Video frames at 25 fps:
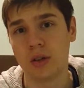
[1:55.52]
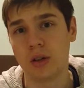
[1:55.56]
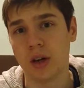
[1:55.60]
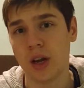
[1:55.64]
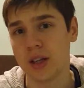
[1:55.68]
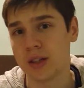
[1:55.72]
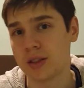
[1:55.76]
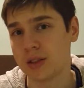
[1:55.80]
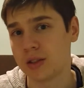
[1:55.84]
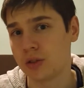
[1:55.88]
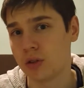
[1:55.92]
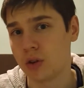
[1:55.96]

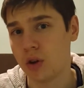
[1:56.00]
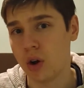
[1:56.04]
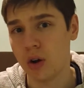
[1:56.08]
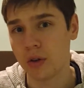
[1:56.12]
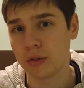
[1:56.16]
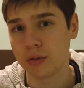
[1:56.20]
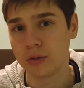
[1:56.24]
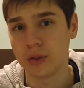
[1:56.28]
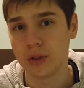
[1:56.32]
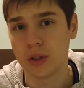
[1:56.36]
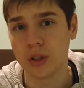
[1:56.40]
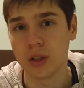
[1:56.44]
as
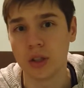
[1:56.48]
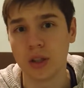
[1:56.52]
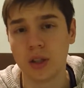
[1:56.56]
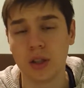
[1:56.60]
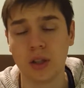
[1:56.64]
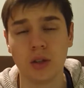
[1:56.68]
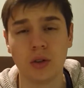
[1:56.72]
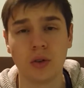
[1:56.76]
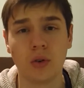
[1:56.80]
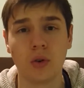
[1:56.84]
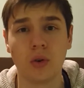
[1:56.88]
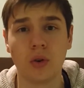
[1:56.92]

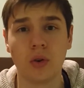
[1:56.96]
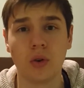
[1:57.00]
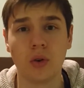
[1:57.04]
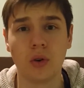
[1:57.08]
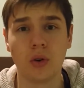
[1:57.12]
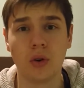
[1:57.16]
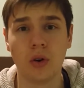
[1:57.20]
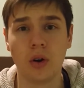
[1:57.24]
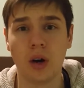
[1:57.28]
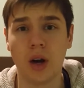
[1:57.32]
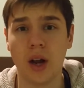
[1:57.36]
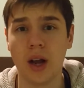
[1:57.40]
coffee
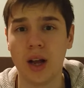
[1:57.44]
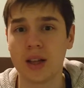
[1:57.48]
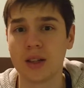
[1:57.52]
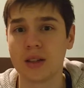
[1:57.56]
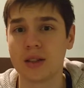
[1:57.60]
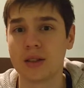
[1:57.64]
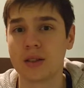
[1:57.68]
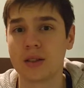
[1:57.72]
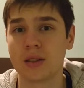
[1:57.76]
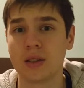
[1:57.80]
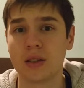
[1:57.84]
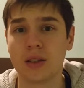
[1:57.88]
or
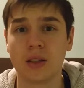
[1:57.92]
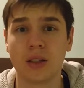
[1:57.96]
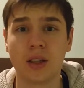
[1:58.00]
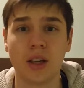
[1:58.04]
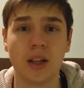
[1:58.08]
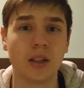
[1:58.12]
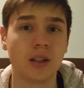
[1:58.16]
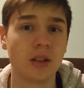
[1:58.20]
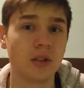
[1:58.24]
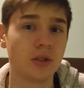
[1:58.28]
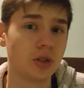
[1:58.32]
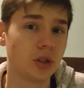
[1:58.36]
as an
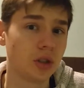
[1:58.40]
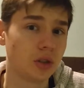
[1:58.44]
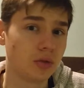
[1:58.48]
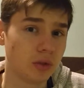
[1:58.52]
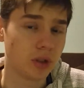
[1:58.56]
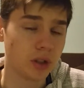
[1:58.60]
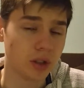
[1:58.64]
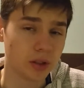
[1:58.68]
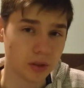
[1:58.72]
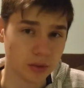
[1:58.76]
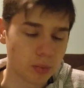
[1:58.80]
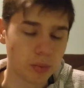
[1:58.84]
energy
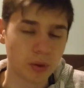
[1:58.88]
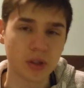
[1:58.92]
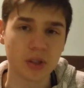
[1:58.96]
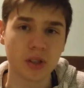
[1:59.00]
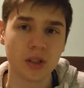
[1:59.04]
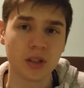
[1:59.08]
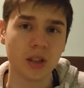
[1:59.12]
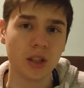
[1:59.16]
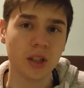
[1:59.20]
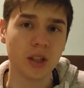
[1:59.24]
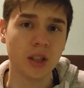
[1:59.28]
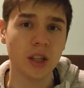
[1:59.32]
drink.
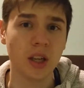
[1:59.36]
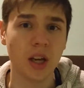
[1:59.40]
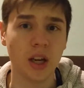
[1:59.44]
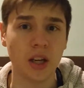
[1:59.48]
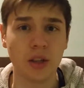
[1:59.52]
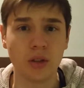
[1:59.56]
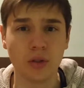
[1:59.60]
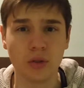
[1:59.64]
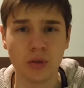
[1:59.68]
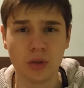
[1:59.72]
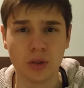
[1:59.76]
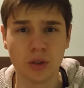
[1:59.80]
Personally, I
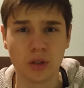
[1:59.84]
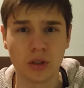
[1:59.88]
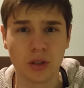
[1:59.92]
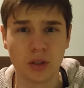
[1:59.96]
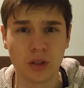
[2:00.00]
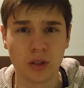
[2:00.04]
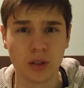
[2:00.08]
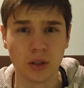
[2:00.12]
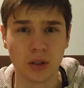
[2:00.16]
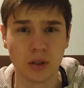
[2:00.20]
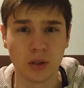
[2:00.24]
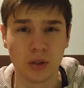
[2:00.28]

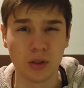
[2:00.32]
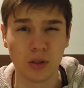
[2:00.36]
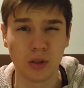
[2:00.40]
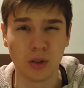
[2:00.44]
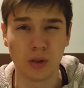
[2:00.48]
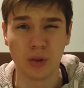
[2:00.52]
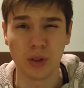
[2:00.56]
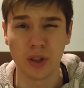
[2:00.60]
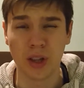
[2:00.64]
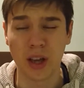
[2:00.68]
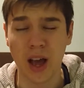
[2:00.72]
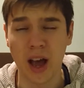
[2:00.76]
used
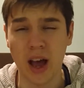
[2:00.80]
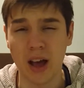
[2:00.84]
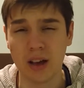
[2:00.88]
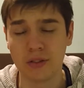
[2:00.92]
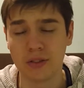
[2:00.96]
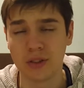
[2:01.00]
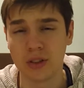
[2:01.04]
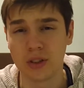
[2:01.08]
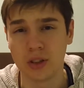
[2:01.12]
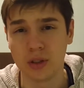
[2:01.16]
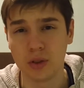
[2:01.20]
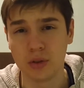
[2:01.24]
only
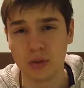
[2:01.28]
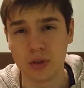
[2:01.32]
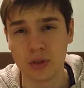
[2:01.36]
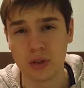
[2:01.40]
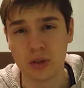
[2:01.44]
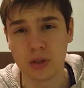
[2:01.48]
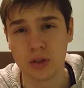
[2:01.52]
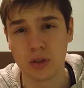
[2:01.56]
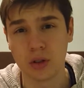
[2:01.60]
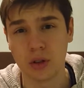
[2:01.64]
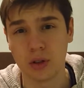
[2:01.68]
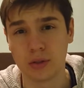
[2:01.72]
half a
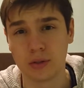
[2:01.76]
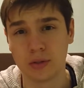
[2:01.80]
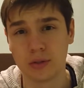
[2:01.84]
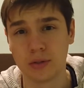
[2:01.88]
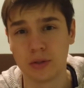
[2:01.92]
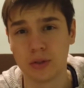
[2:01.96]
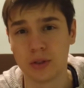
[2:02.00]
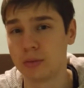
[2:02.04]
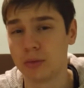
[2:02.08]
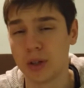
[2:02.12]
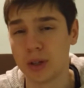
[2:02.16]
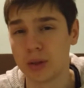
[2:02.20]
dose of
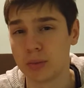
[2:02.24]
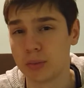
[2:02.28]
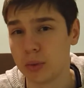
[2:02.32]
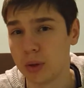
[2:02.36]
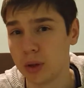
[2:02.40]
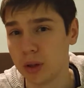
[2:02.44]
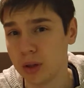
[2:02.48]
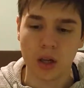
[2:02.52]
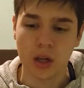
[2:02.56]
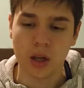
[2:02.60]
Red Bull.